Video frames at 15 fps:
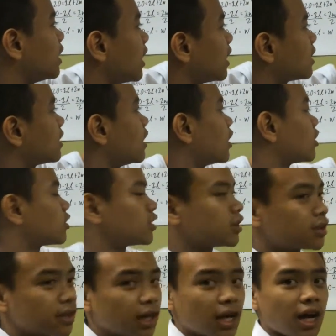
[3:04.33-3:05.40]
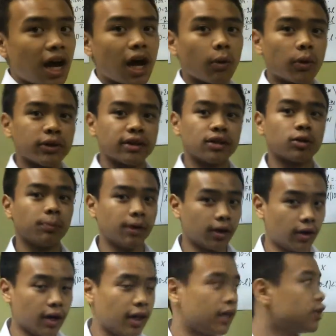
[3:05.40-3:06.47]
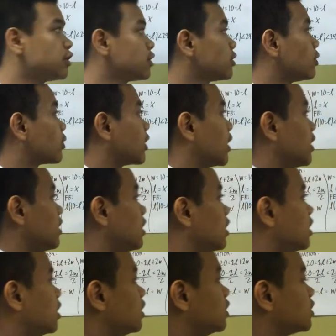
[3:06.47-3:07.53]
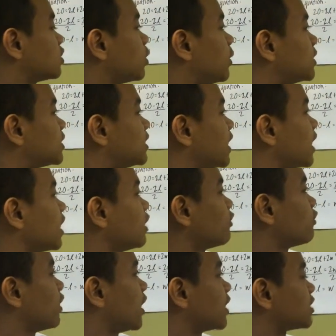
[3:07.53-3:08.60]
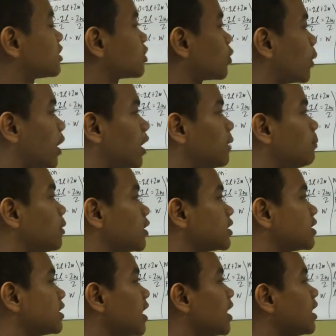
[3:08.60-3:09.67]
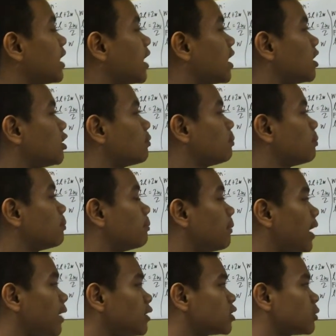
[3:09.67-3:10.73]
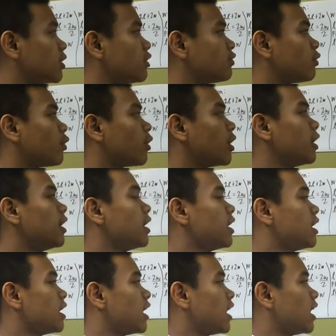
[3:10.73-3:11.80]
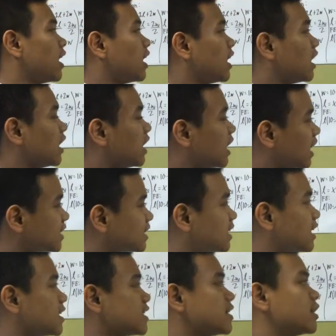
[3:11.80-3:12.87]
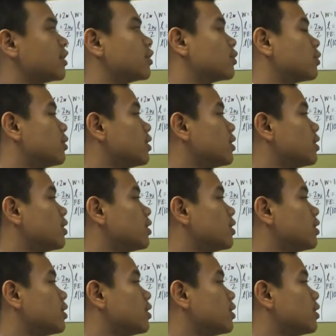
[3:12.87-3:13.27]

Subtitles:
length there because I want it to be arranged. Okay. So it's negative length squared plus 10L minus 24 less than 0.